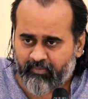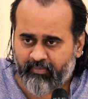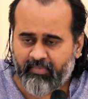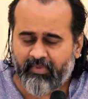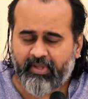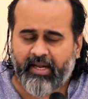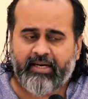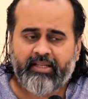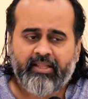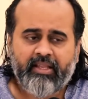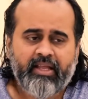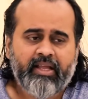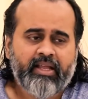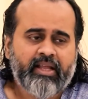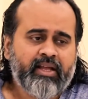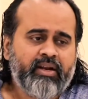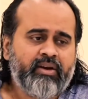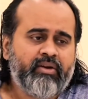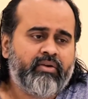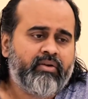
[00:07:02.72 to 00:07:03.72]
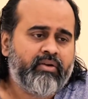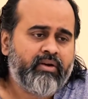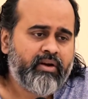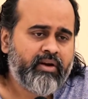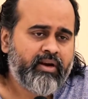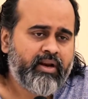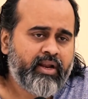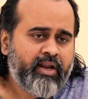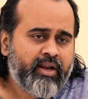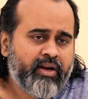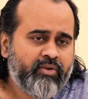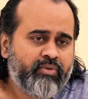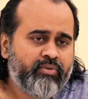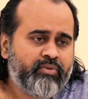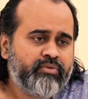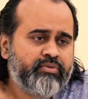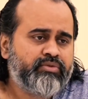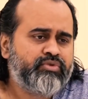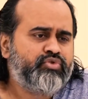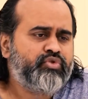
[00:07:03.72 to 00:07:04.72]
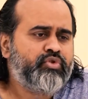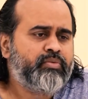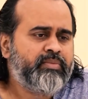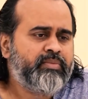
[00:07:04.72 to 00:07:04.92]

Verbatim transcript: that they can only do so